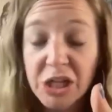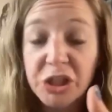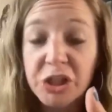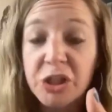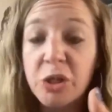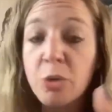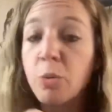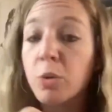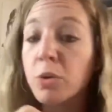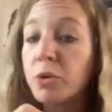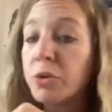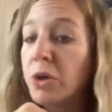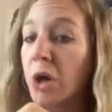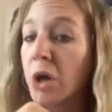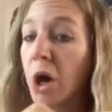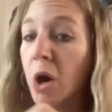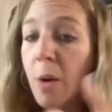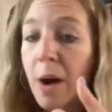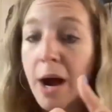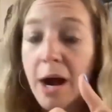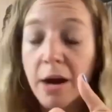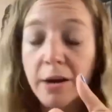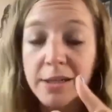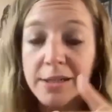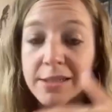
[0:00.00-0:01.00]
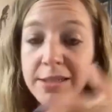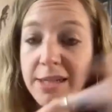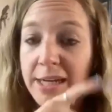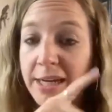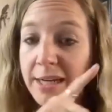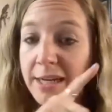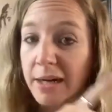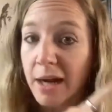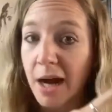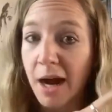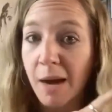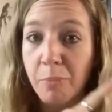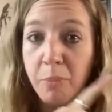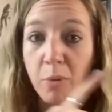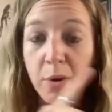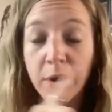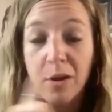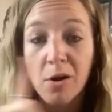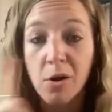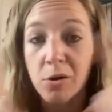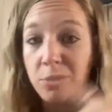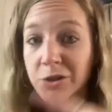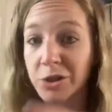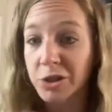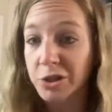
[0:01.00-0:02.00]
She will know how to stand up
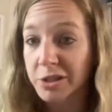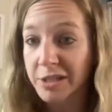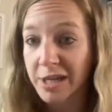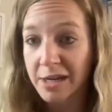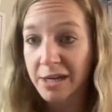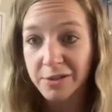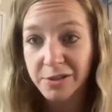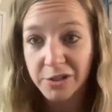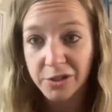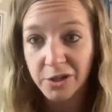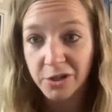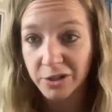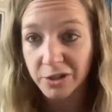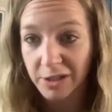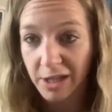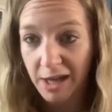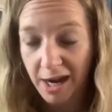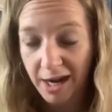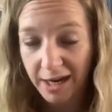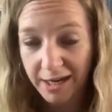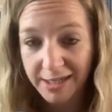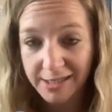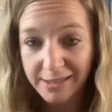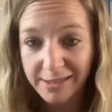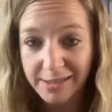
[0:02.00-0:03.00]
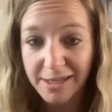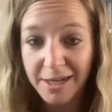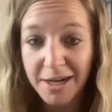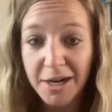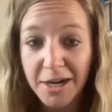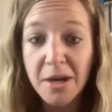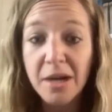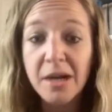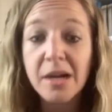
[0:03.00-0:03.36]
when culture tells her lies,